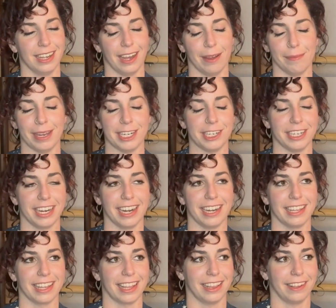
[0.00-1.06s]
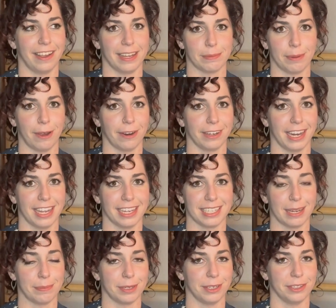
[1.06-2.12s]
mentioning any of that in the last podcast
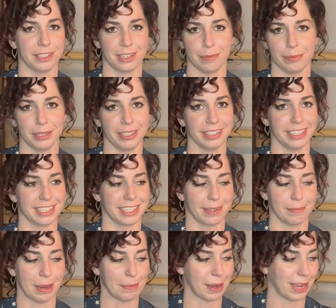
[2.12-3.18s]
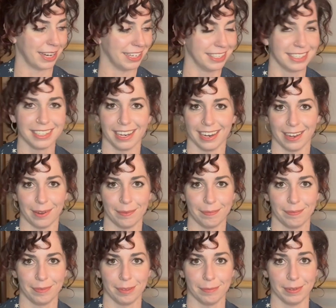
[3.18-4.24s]
episode. Just completely slipped my mind.
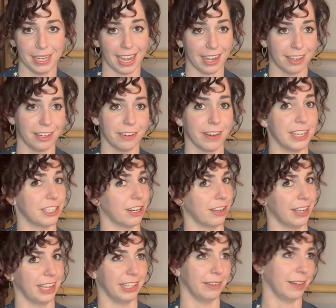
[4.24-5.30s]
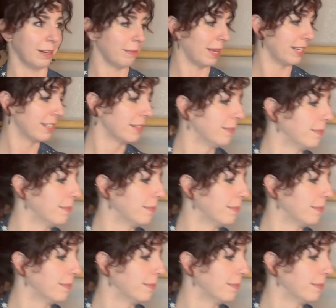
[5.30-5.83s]
But yeah, great shawl. Highly recommend.